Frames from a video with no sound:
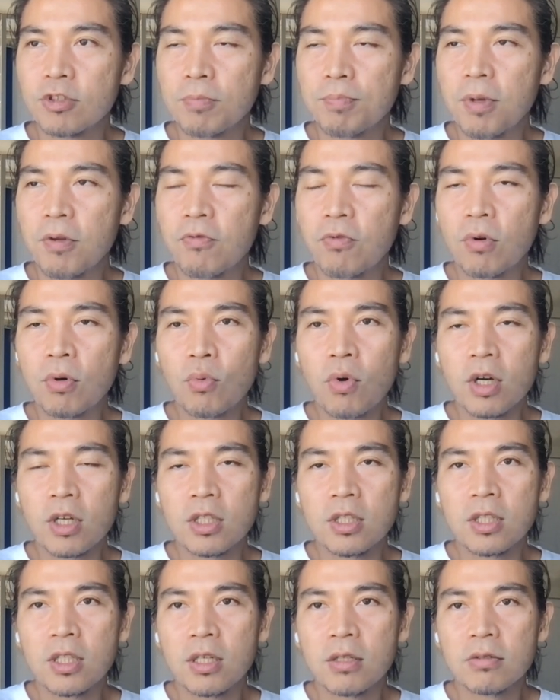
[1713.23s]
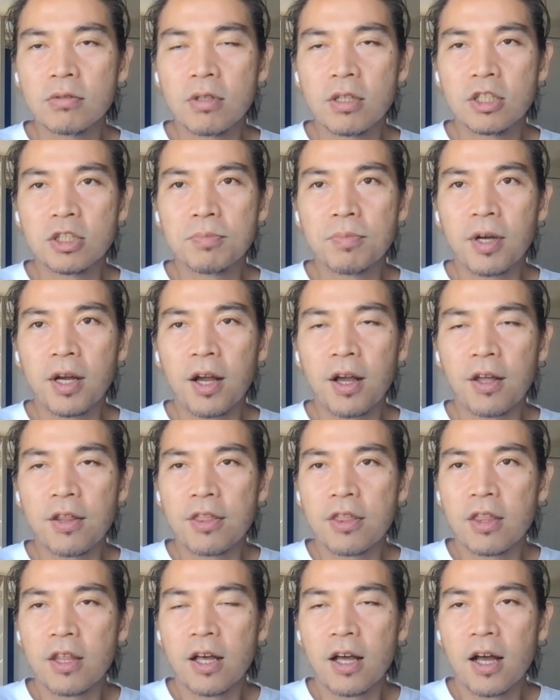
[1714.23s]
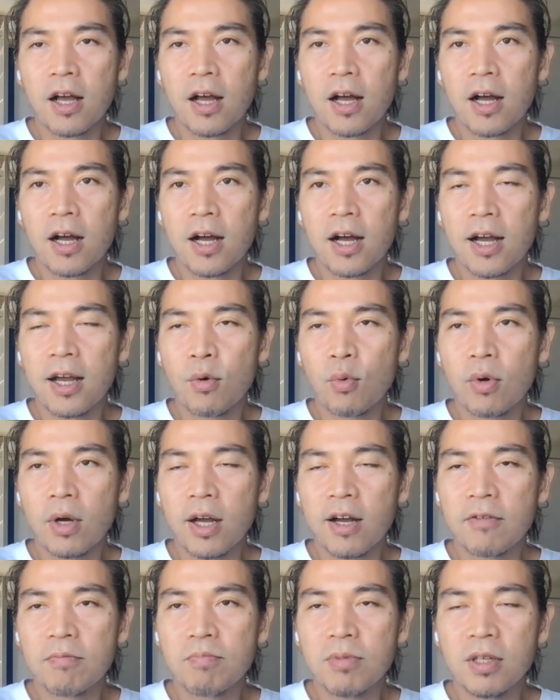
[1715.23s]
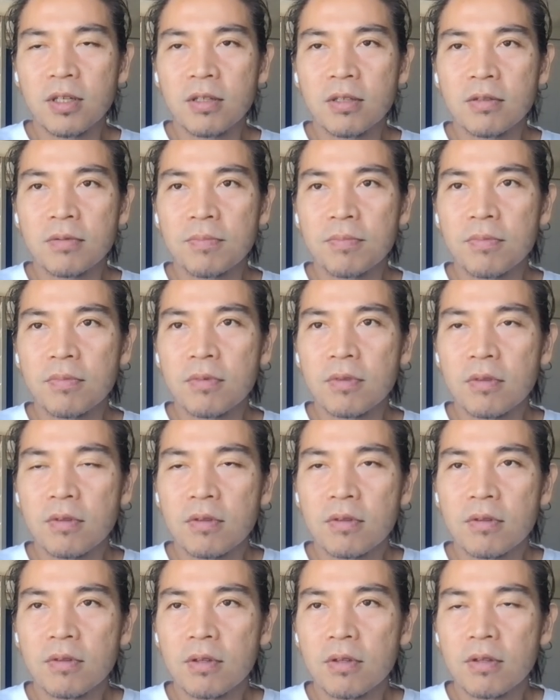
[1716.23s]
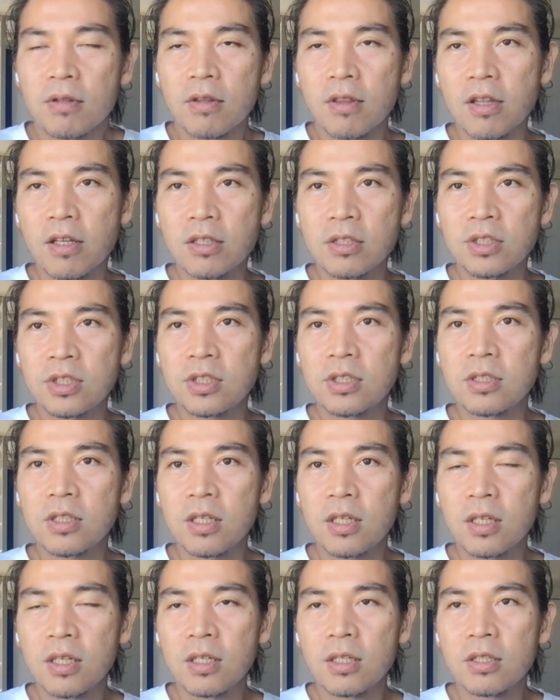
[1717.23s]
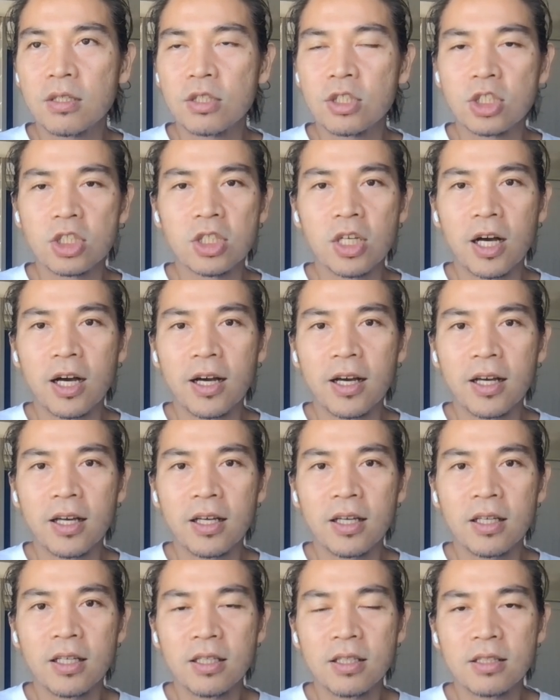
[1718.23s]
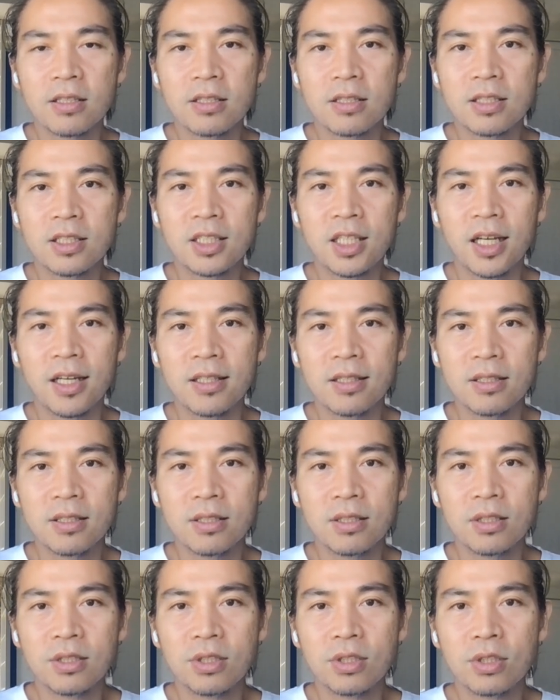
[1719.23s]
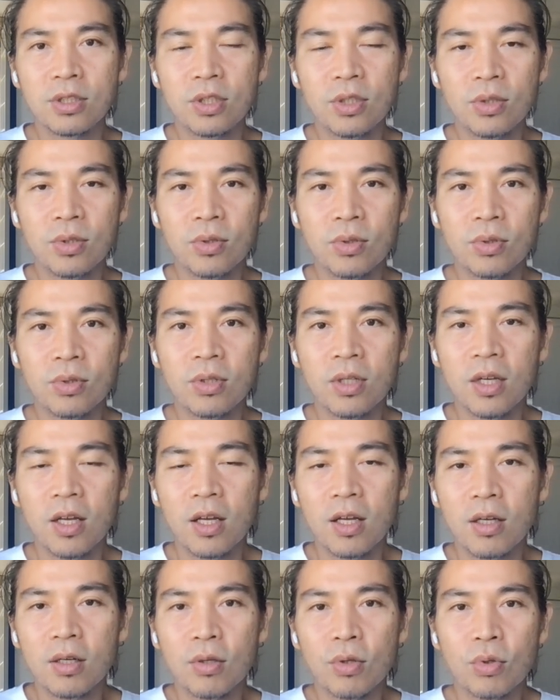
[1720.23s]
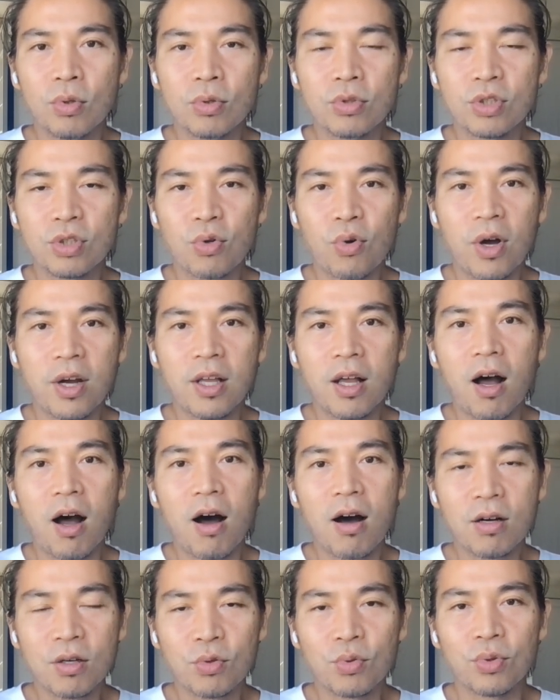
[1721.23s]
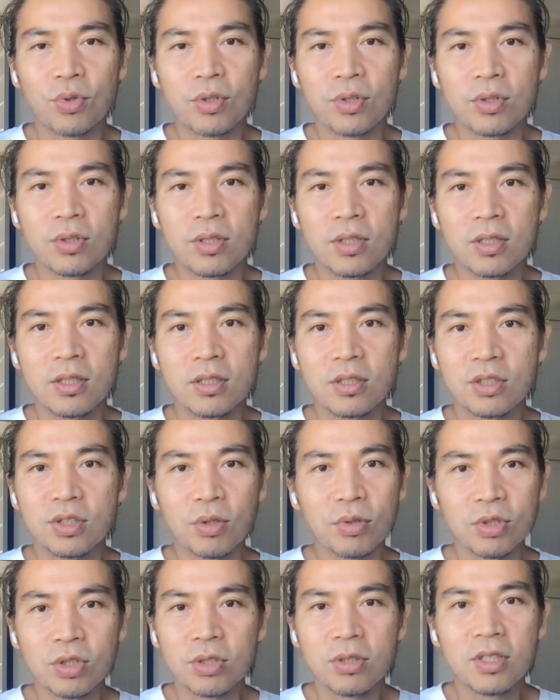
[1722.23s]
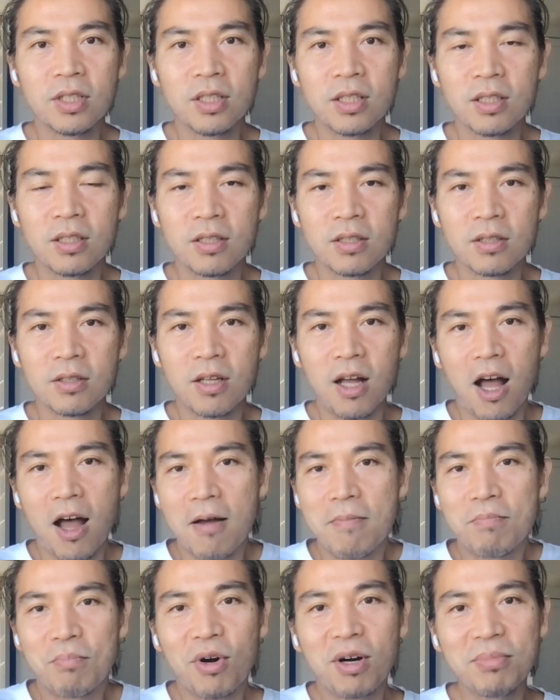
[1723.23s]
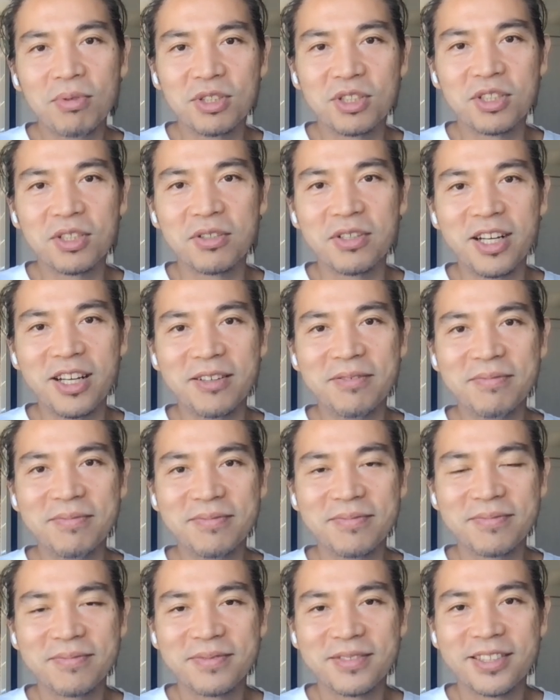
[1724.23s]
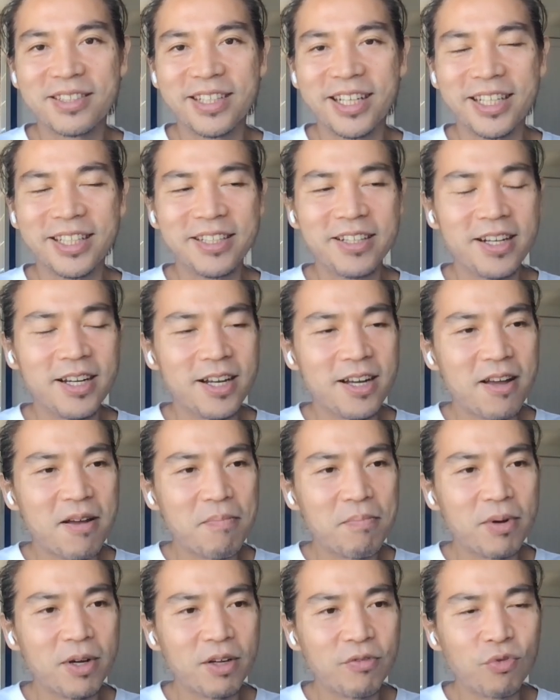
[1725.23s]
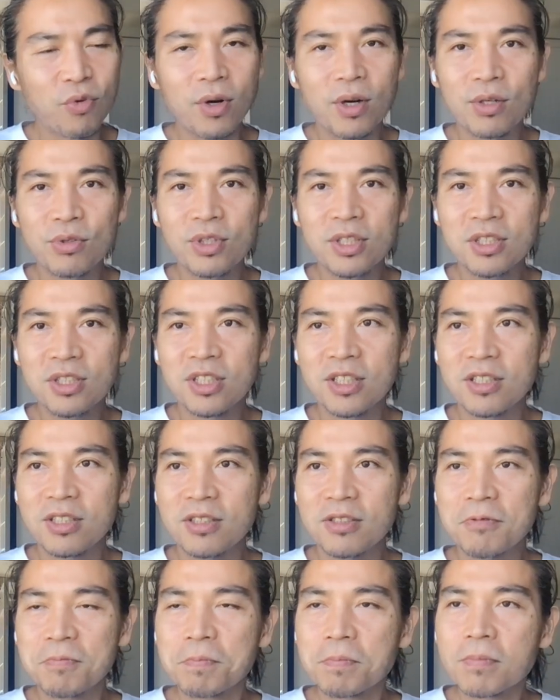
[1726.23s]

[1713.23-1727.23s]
before walking down this path, I have been this shy, tense dude who's quite awkward socially. I'm probably still am, right? But for a reason,